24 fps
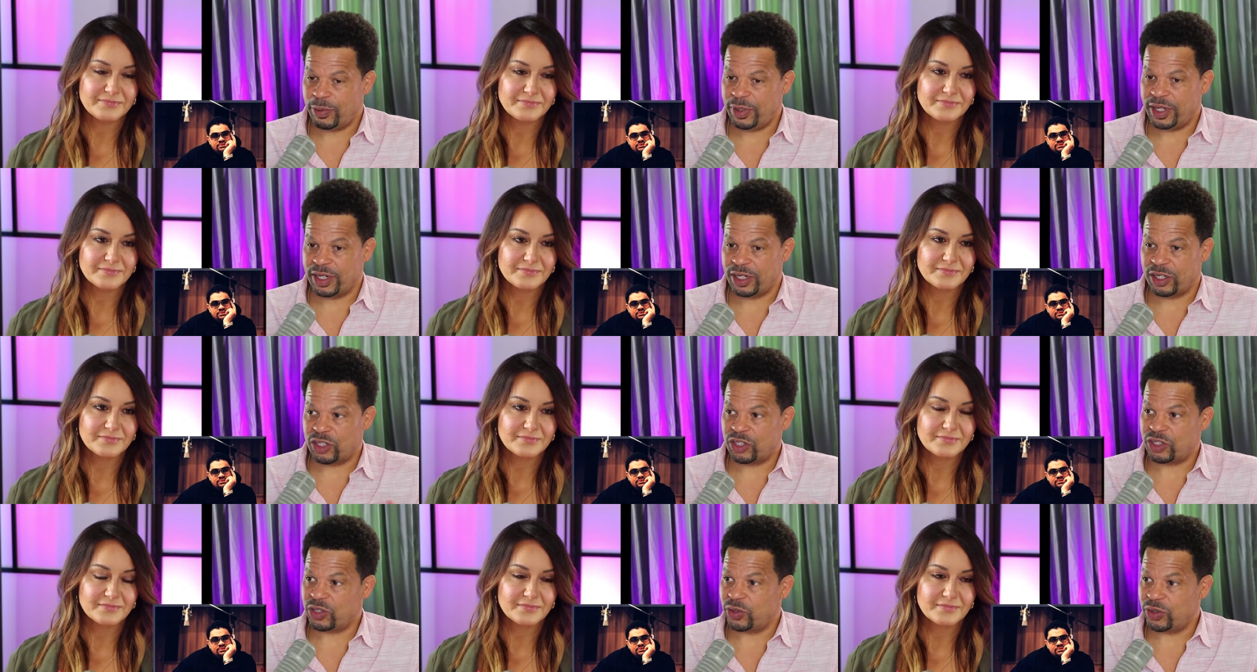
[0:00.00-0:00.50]
Speaker 1: We
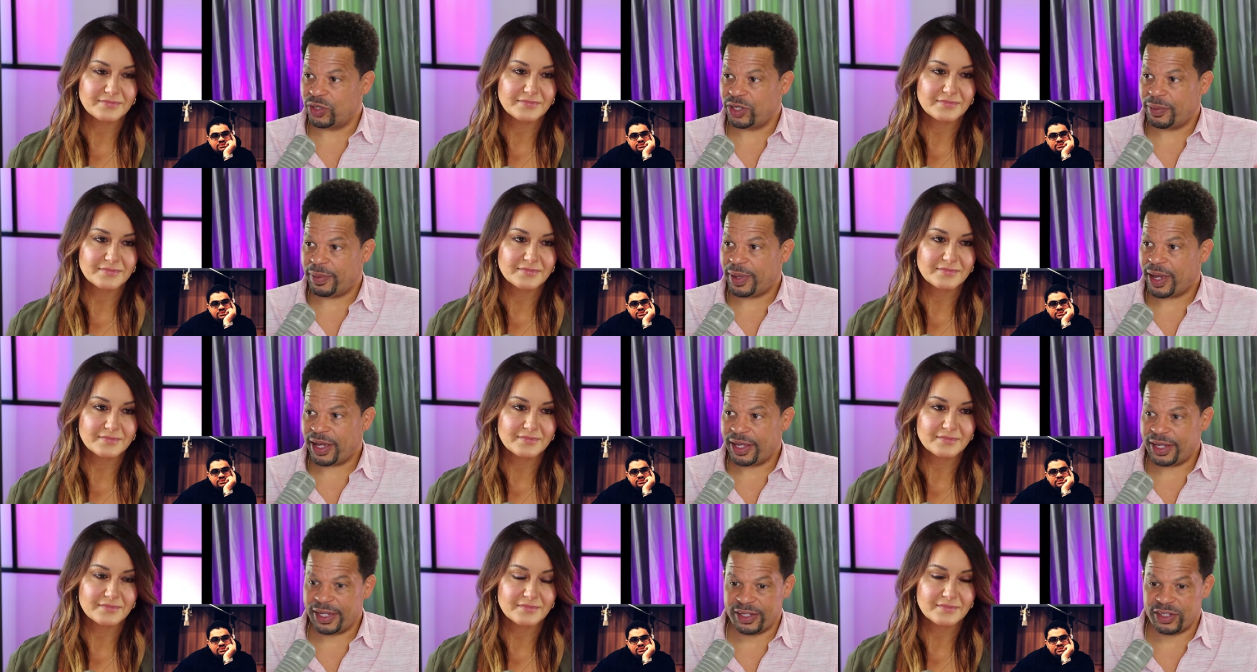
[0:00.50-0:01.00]
could have showed him
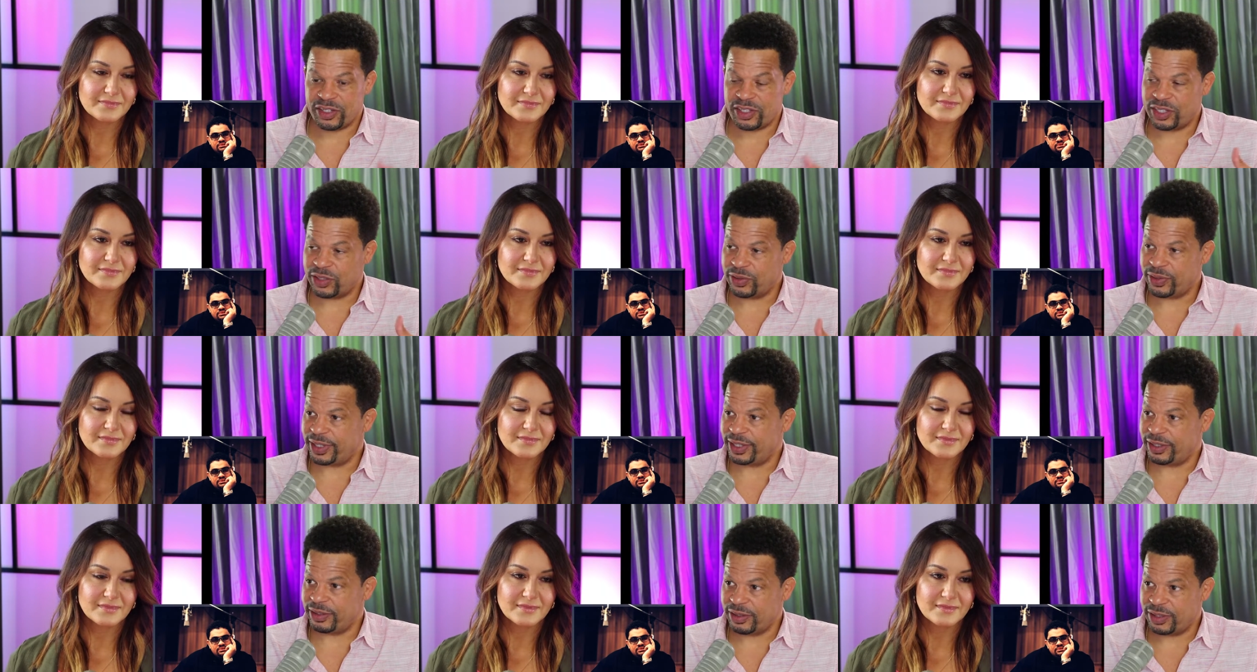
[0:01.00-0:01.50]
how he could
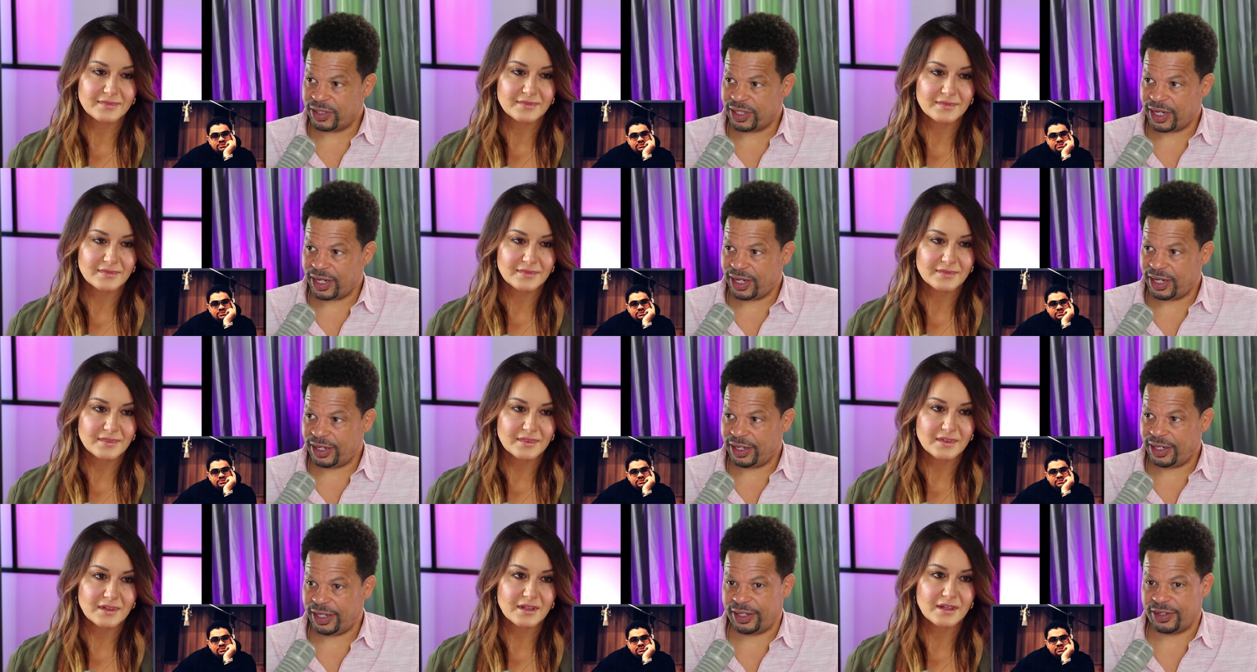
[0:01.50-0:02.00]
still
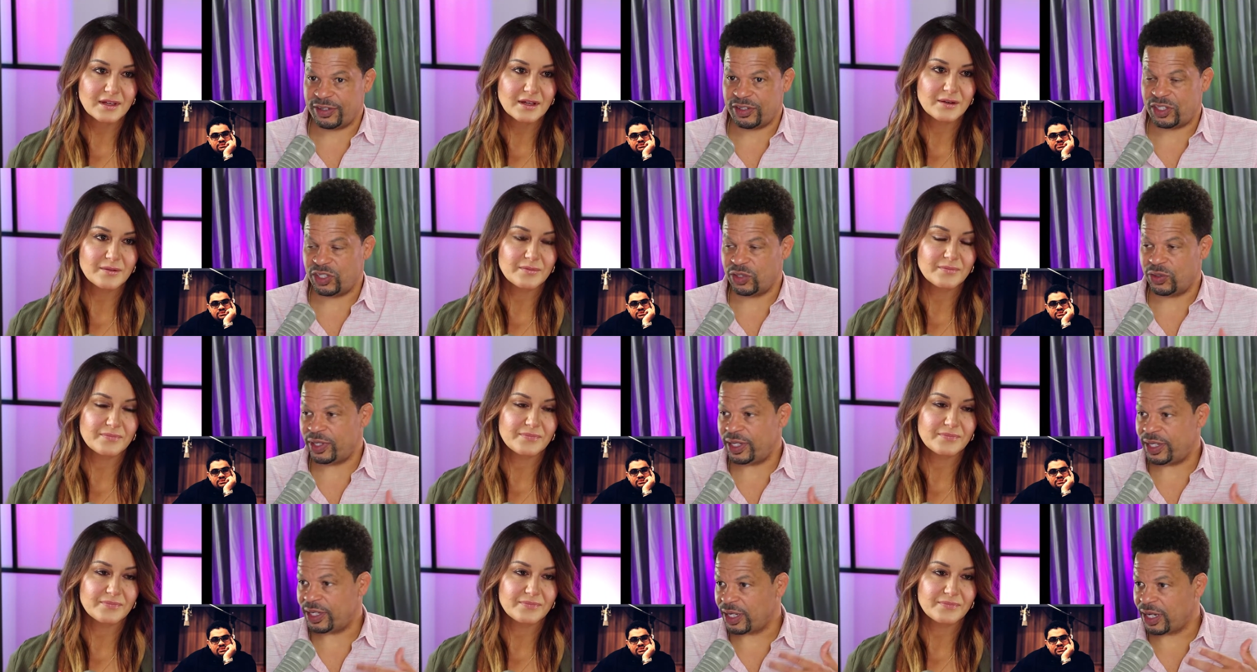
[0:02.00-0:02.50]
entertain, he could
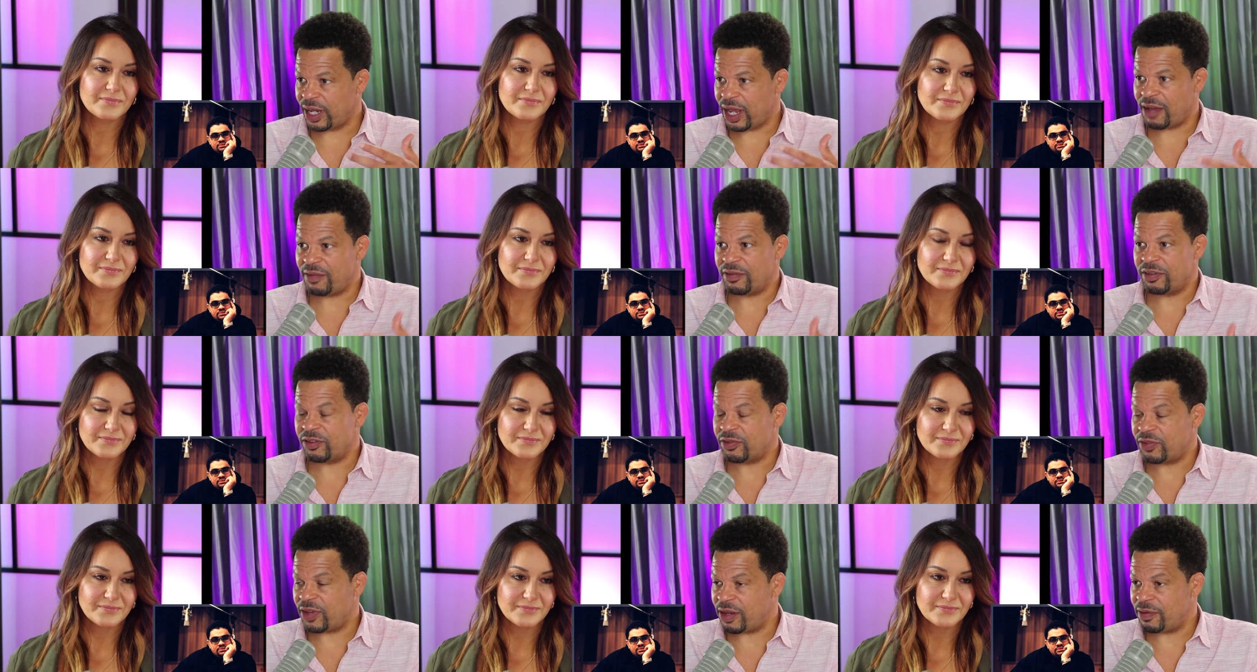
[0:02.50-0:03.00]
still eat a lot
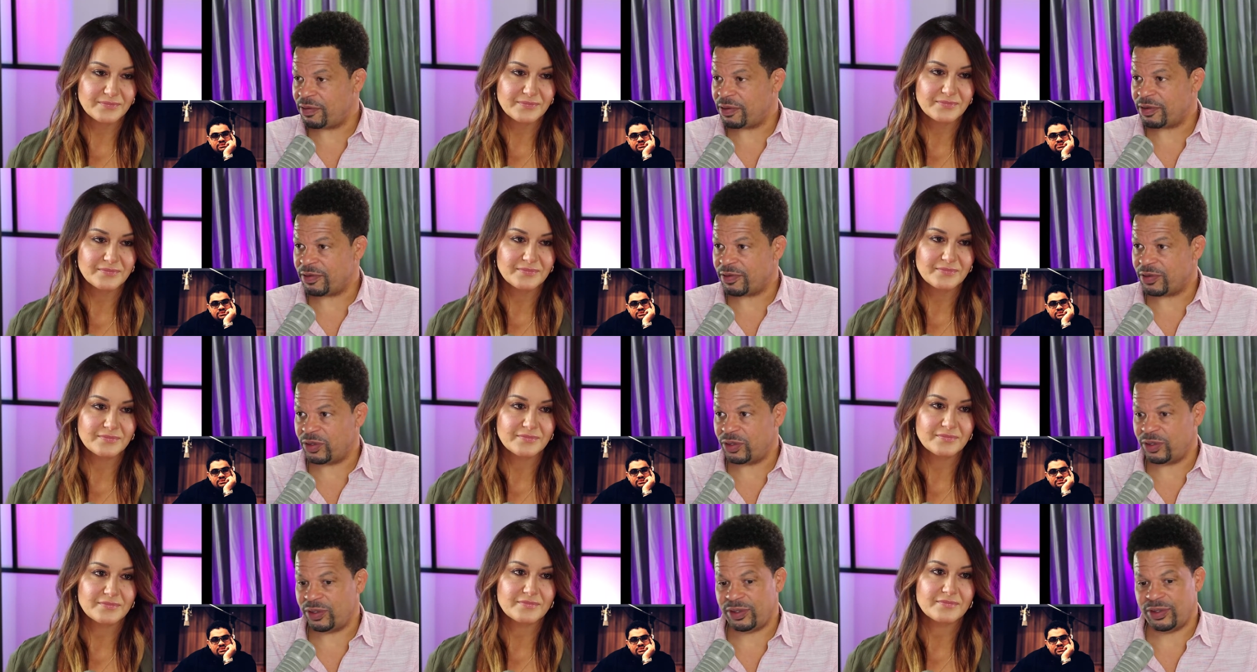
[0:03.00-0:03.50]
of his favorite
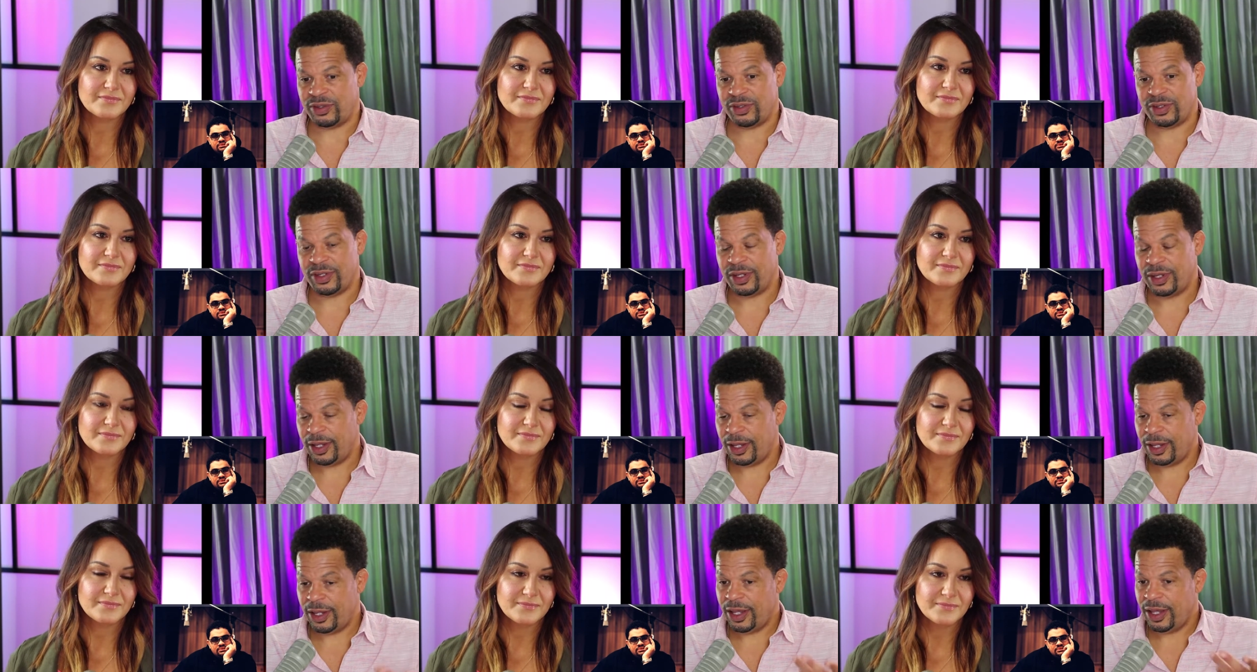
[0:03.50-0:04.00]
foods
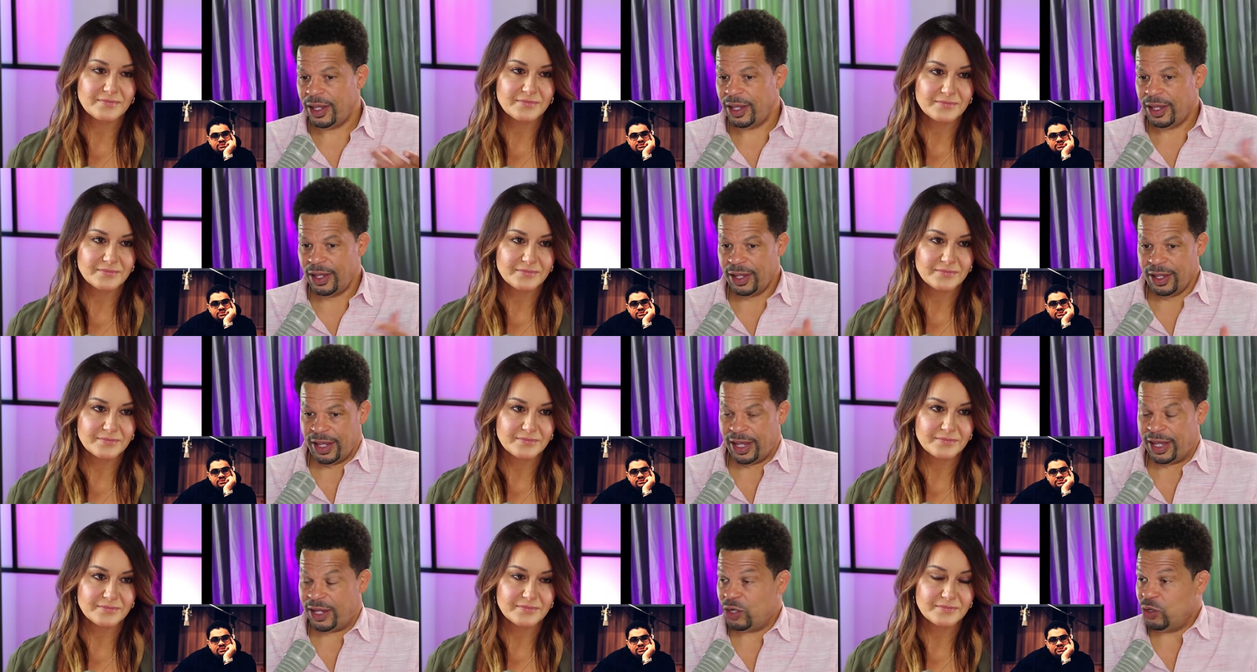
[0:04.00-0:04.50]

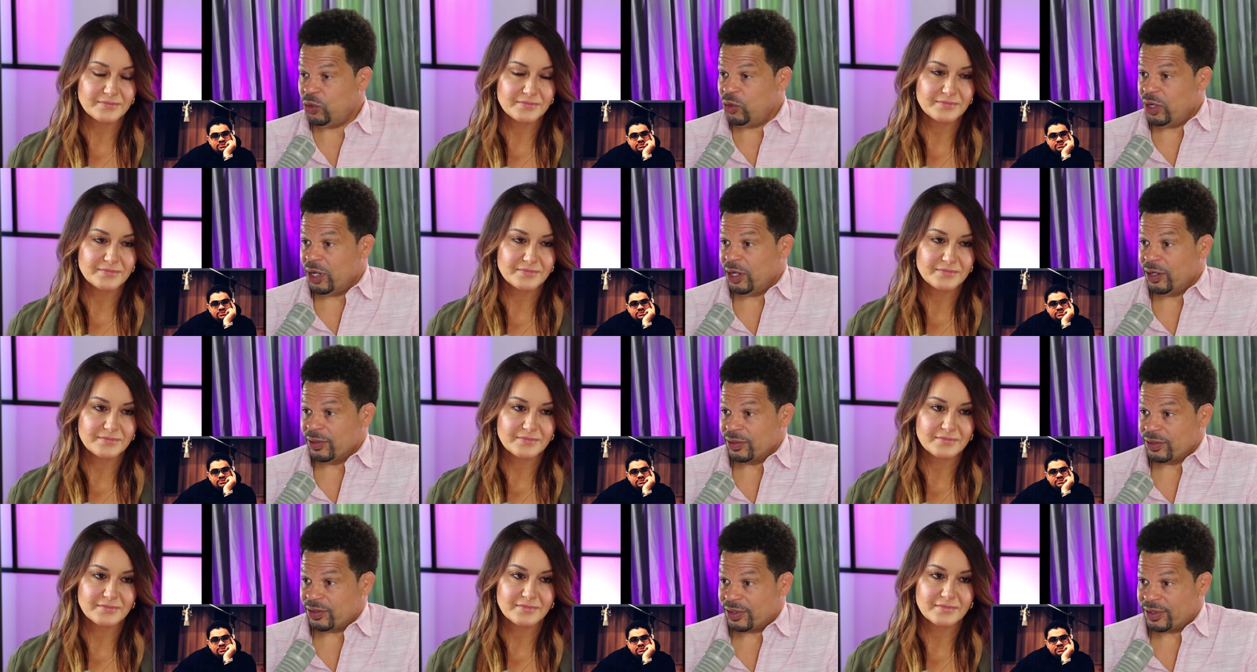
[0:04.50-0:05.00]
and who
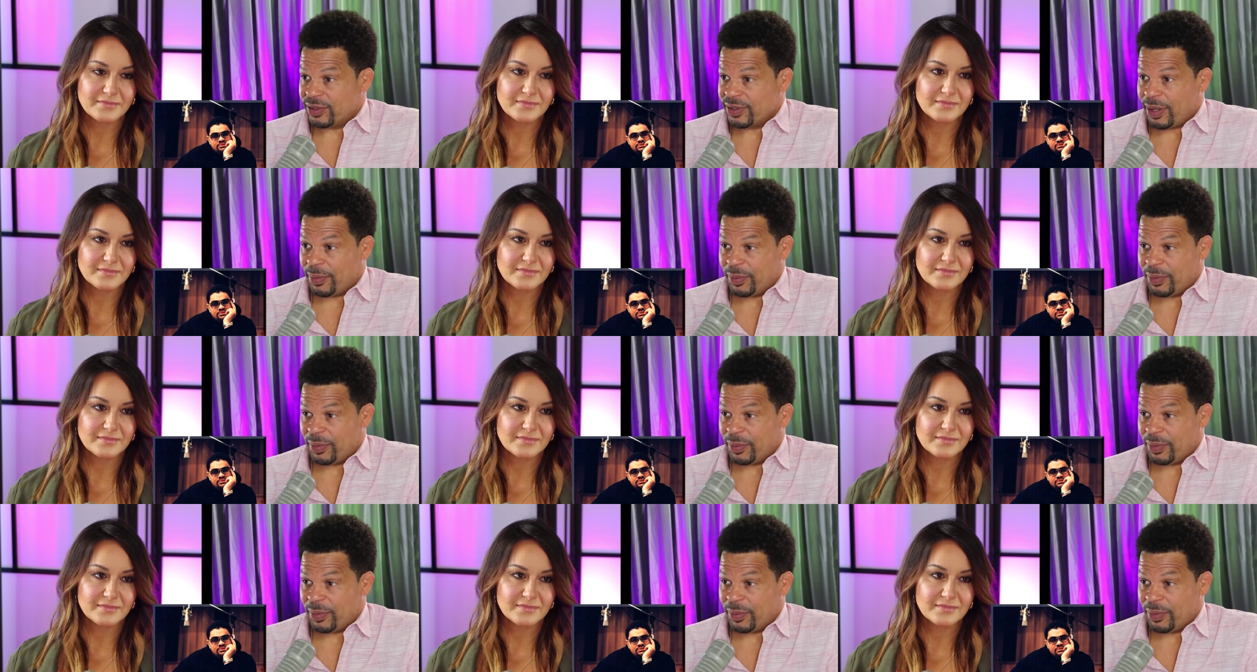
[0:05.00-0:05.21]
knows?